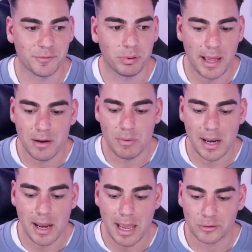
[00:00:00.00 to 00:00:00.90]
of play
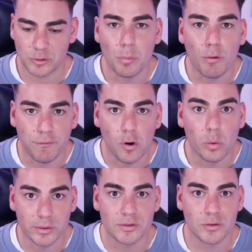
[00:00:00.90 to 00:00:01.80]
where our small
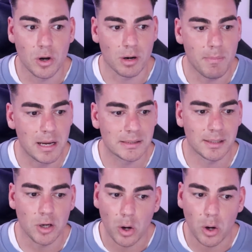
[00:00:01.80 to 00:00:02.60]
forwards got amongst it.